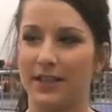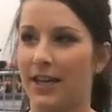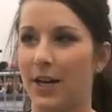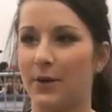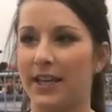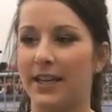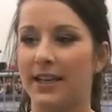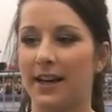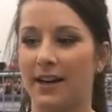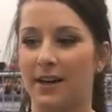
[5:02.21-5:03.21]
You know,
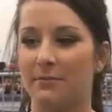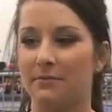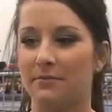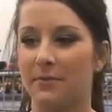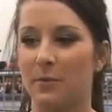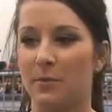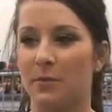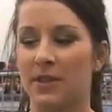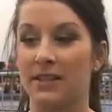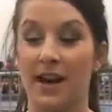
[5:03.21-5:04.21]
he
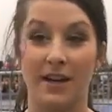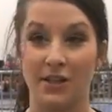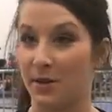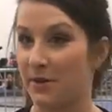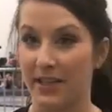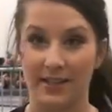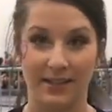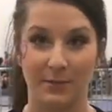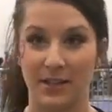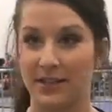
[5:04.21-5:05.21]
was not a
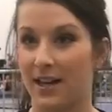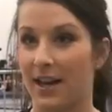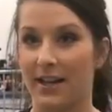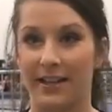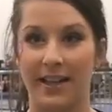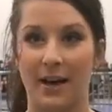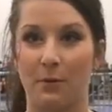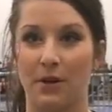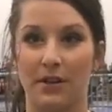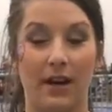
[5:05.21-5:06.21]
gymnast, was not in that
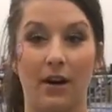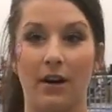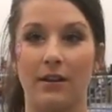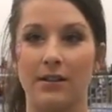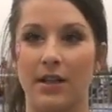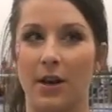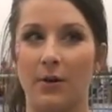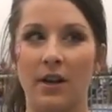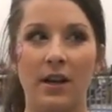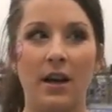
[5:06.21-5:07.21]
world at all. So
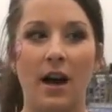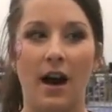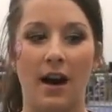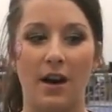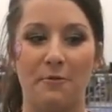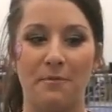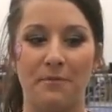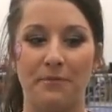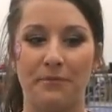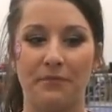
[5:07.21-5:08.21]

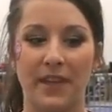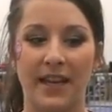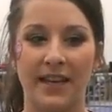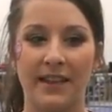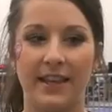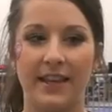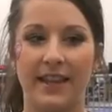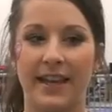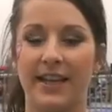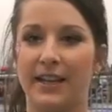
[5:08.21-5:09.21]
anything
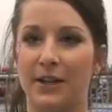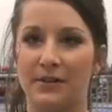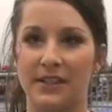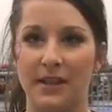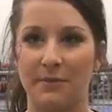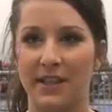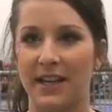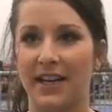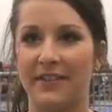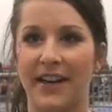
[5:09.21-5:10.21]
that he knows is something
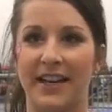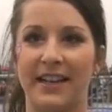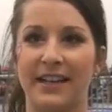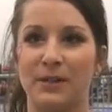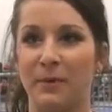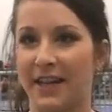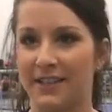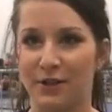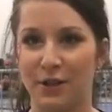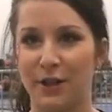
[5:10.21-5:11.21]
that I've had to explain
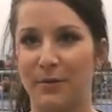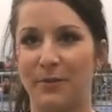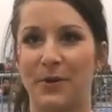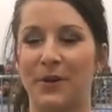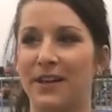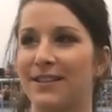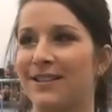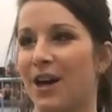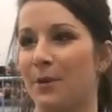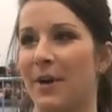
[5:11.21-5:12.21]
to him or
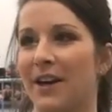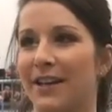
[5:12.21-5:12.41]
talk about.